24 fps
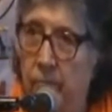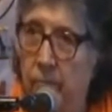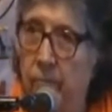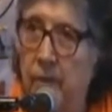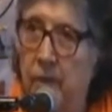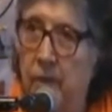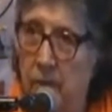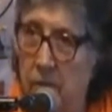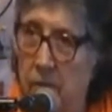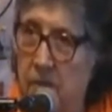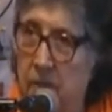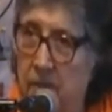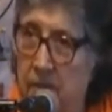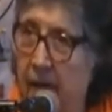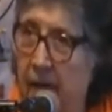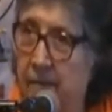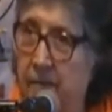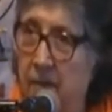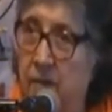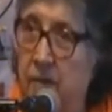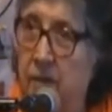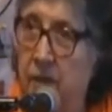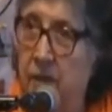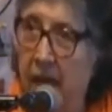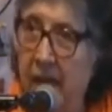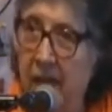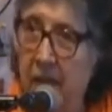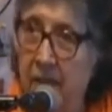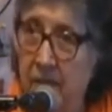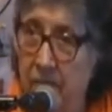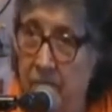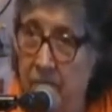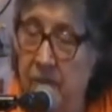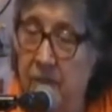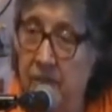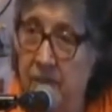Because, like the
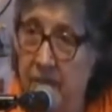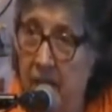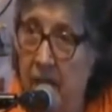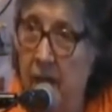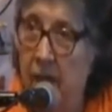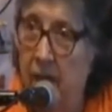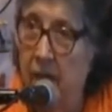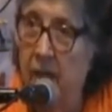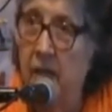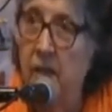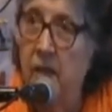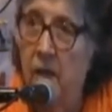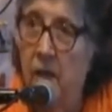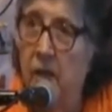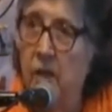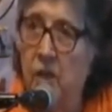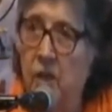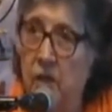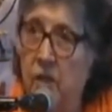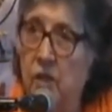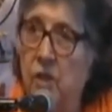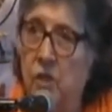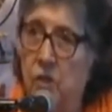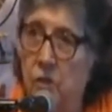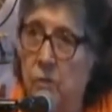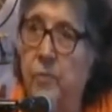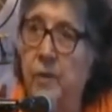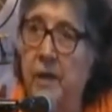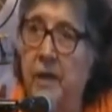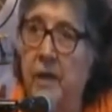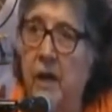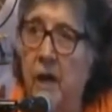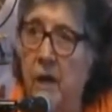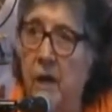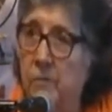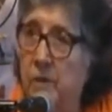natives say, you're
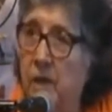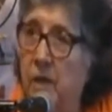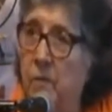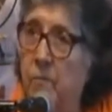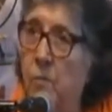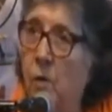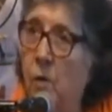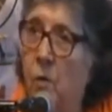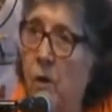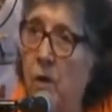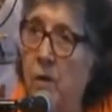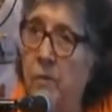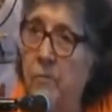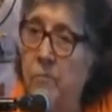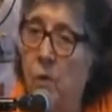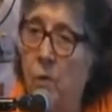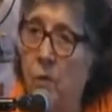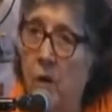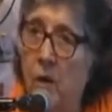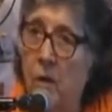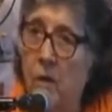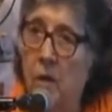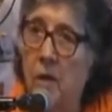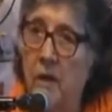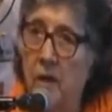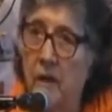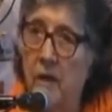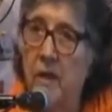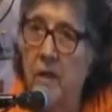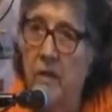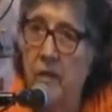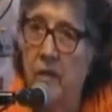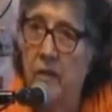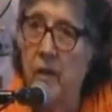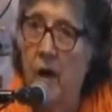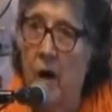becoming more and more
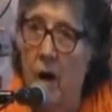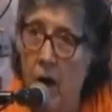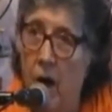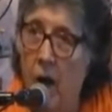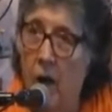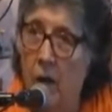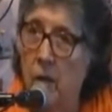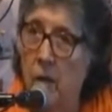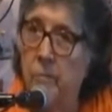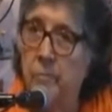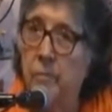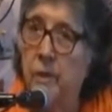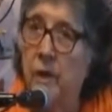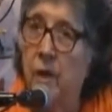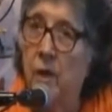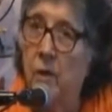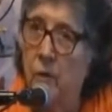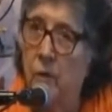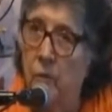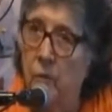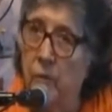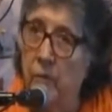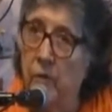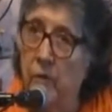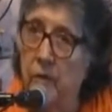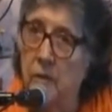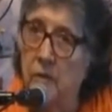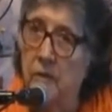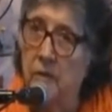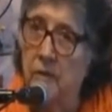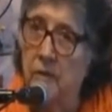the hollow bone.